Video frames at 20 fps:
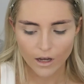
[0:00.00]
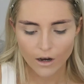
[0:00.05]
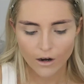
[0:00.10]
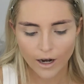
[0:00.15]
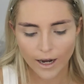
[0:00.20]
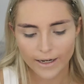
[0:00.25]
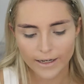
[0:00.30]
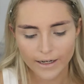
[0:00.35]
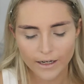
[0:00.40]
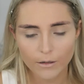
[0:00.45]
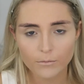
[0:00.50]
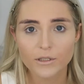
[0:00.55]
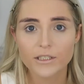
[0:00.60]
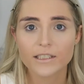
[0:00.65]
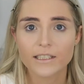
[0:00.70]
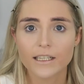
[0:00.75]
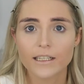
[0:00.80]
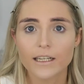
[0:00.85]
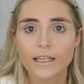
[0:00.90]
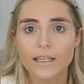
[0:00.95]
Alright, and I'm
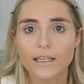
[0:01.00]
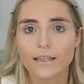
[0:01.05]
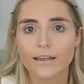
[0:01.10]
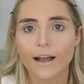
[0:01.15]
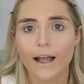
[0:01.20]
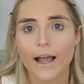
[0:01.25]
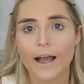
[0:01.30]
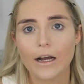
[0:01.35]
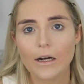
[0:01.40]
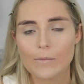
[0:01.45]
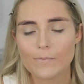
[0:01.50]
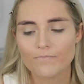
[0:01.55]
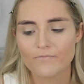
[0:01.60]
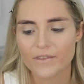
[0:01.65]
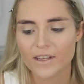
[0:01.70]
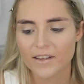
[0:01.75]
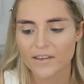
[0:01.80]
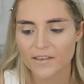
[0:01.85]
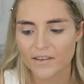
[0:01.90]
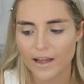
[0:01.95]
just
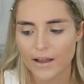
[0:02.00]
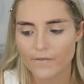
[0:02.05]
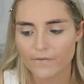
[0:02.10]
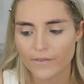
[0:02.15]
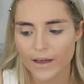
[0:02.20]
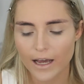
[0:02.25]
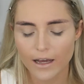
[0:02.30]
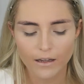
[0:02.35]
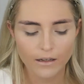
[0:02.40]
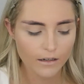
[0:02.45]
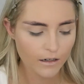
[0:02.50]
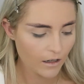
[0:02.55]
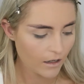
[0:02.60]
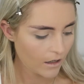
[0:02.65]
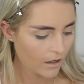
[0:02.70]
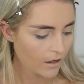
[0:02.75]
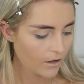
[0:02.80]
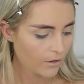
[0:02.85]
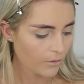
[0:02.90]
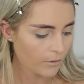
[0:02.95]
gonna set that
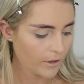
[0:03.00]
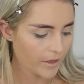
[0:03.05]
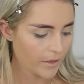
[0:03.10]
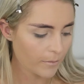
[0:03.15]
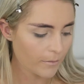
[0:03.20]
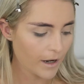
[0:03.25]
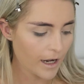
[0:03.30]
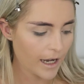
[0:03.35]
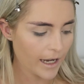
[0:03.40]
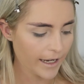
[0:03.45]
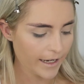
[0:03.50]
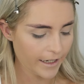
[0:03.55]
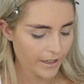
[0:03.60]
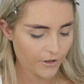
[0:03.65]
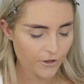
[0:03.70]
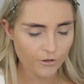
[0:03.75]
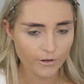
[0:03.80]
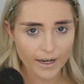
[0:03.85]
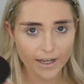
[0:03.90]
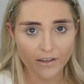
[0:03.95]
with
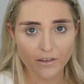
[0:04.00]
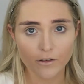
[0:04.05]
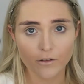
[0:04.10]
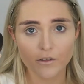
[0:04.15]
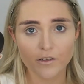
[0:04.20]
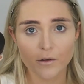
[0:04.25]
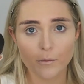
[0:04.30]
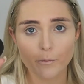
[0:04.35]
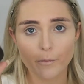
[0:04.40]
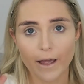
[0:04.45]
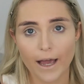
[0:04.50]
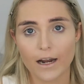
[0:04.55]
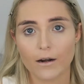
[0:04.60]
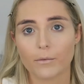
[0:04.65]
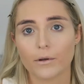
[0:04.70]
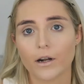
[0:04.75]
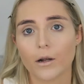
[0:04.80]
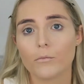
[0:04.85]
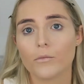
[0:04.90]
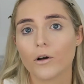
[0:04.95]
my translucent powder,
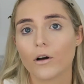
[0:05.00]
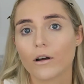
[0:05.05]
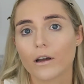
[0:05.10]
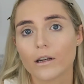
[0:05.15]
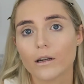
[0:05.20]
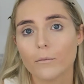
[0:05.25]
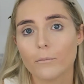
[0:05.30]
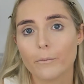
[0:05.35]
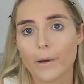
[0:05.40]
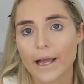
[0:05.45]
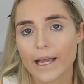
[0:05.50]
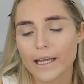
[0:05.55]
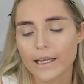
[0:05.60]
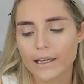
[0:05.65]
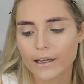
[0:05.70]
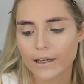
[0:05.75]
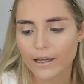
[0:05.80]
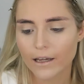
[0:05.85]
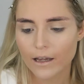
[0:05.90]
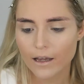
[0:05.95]
but I'm not gonna
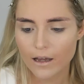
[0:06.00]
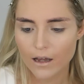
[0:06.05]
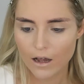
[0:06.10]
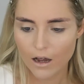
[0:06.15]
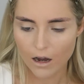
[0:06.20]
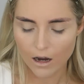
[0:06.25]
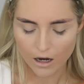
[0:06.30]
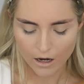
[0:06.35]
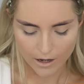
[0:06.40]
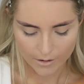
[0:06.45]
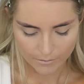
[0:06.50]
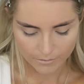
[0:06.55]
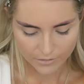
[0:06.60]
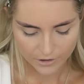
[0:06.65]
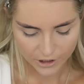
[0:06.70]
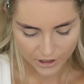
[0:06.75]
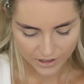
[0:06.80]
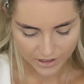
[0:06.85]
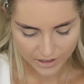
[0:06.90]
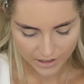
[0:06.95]
bake. I'm
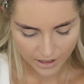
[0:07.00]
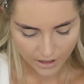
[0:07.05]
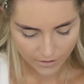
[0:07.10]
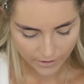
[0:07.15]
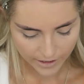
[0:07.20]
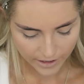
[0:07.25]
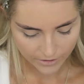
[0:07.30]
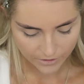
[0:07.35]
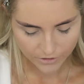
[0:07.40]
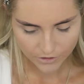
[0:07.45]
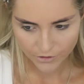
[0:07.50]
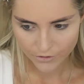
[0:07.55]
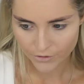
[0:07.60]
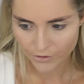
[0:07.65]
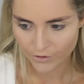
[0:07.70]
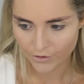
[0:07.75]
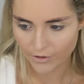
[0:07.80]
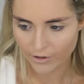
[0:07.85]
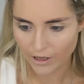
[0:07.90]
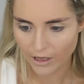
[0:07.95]
just going
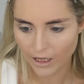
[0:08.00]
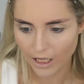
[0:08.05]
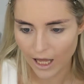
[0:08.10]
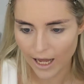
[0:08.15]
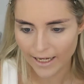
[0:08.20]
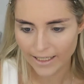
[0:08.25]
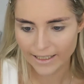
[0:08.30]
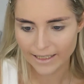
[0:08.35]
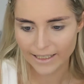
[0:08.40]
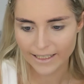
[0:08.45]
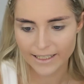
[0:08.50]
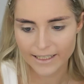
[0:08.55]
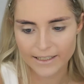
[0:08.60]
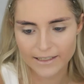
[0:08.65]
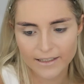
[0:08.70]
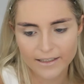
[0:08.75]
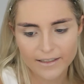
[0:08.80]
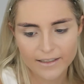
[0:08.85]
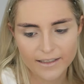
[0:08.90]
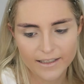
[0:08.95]
to
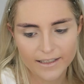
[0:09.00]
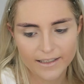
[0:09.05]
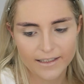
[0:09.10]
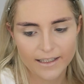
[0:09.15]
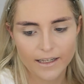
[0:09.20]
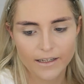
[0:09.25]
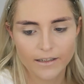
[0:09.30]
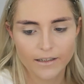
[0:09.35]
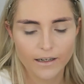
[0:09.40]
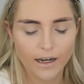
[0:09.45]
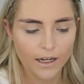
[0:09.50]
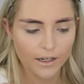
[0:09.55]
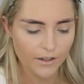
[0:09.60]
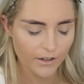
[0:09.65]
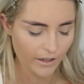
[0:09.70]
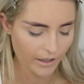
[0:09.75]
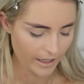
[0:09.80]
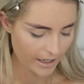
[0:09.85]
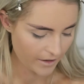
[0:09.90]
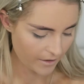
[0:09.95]
lightly set
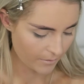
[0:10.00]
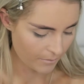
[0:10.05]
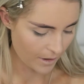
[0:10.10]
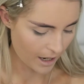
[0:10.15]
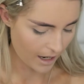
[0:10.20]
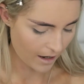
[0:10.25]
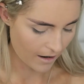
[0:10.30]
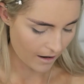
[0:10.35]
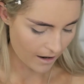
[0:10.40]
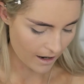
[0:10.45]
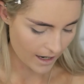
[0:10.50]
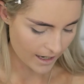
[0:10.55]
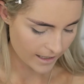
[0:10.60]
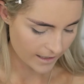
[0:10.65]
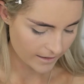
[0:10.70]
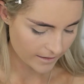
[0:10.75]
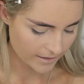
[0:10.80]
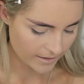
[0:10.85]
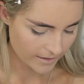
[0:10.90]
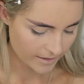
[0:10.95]
underneath my
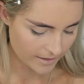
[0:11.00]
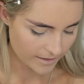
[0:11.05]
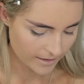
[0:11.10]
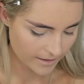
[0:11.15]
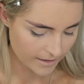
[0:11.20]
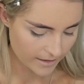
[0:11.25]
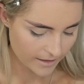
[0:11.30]
eyes.